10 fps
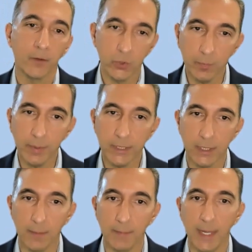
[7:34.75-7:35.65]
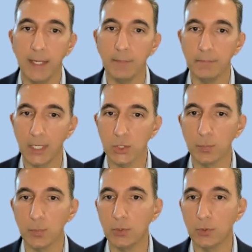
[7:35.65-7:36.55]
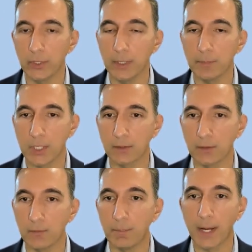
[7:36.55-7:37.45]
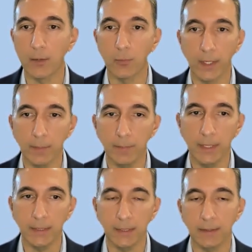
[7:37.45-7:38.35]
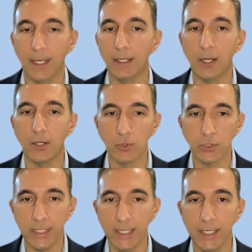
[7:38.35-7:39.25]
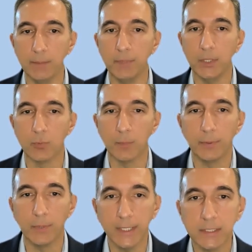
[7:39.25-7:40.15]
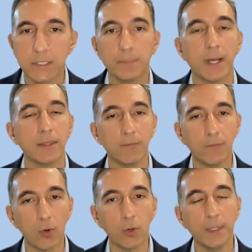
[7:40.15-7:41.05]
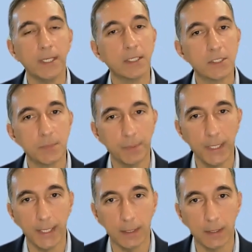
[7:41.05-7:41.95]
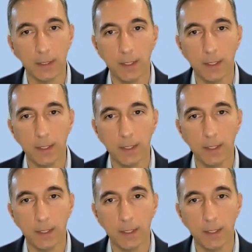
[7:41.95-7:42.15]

could become a measurable learning objective by recommending that understand be replaced by the verb explain.